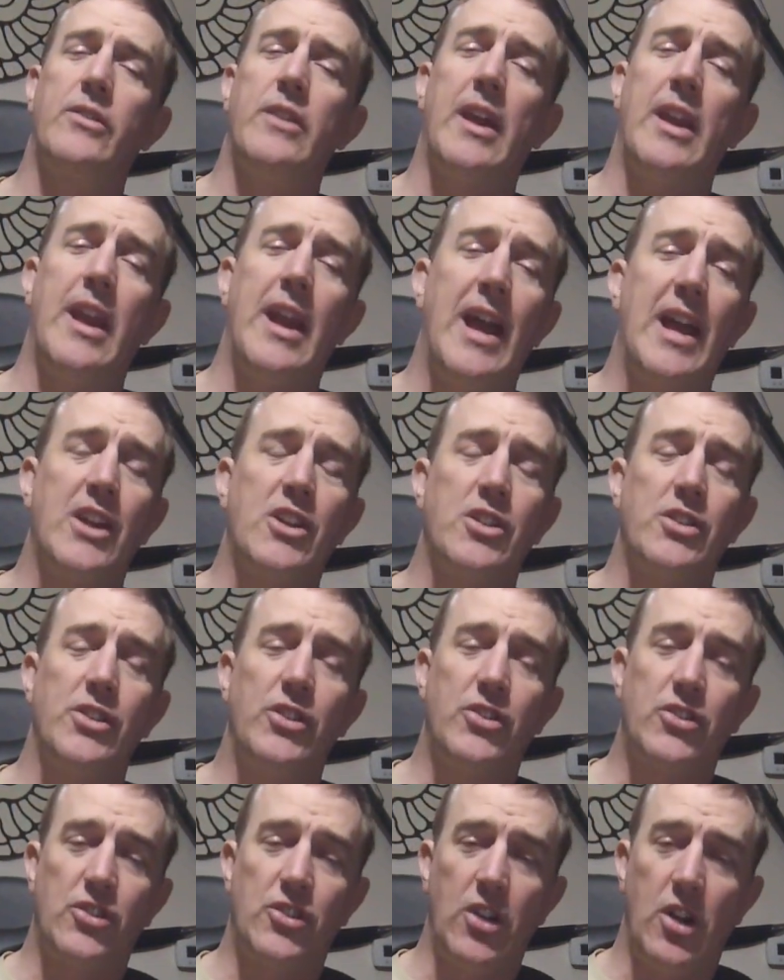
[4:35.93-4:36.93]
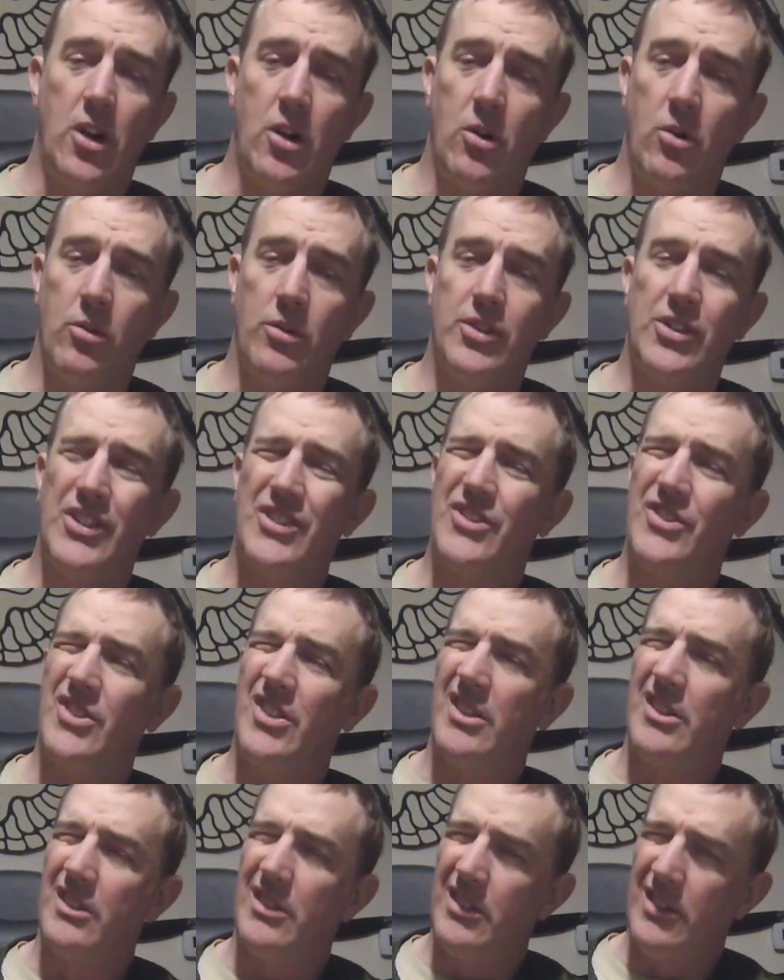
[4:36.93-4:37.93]
that it actually snowed just
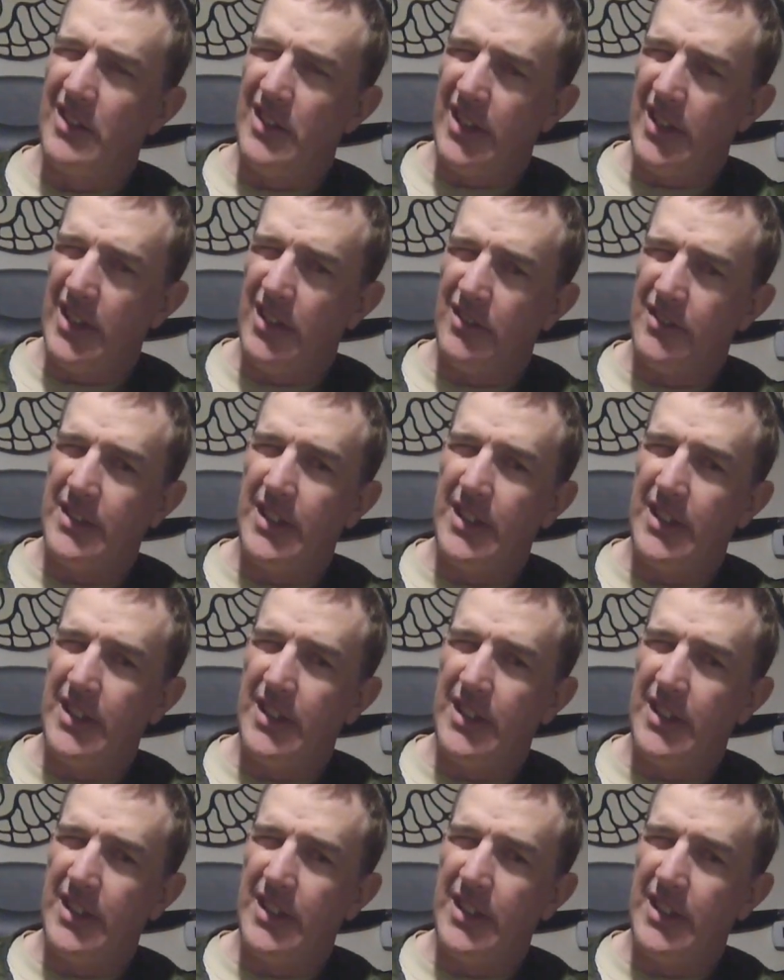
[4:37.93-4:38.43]
a little